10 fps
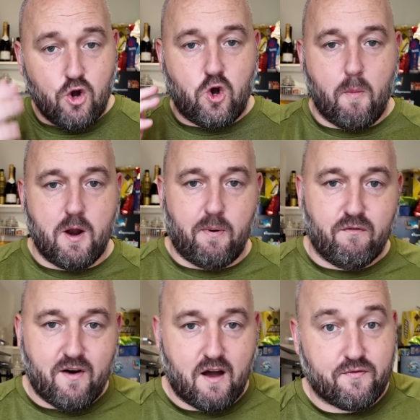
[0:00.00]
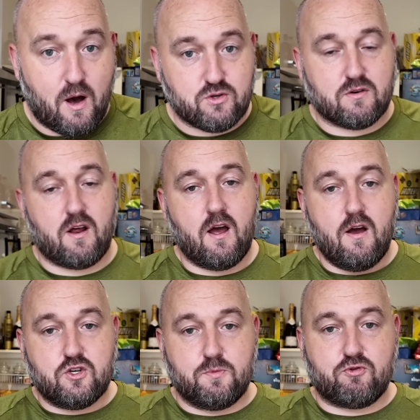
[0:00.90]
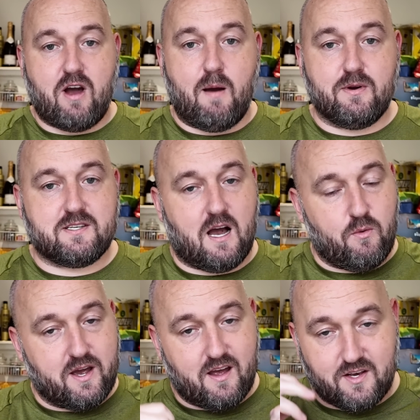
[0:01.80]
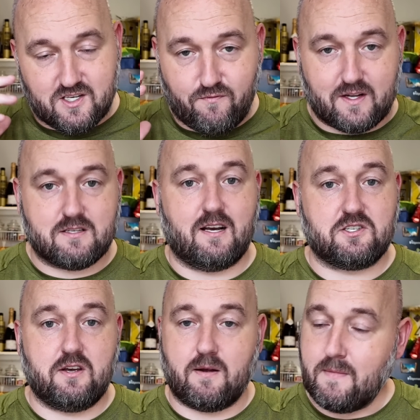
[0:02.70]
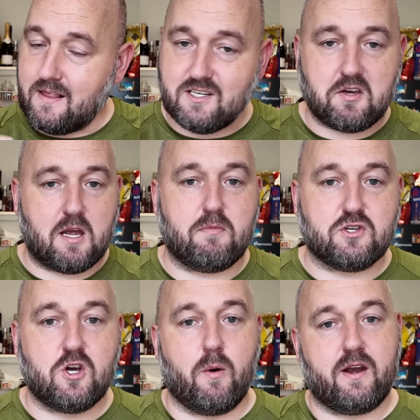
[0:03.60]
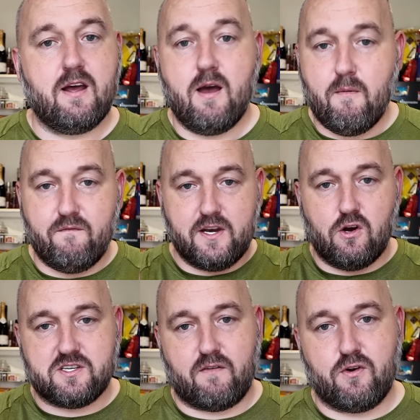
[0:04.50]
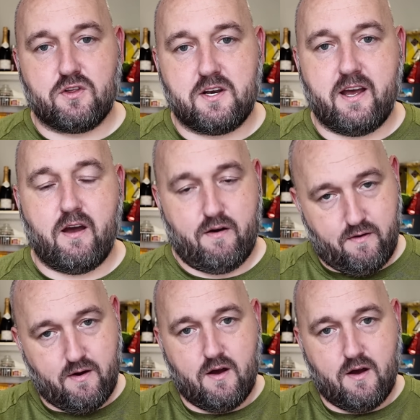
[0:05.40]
Coming up on 5,000 subscribers now here. This is fantastic. Let's keep this going. Videos every other day.